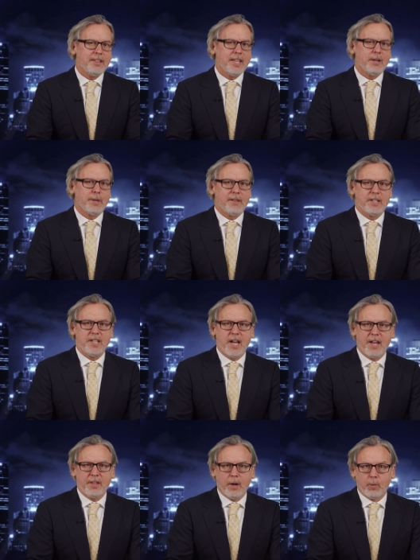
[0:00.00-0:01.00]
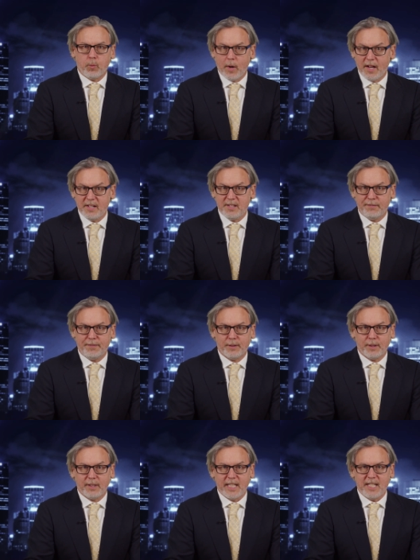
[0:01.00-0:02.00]
Then we have another
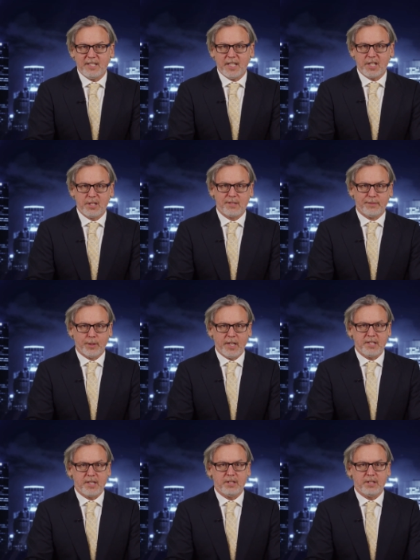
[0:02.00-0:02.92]
wonderful Indigenous voice,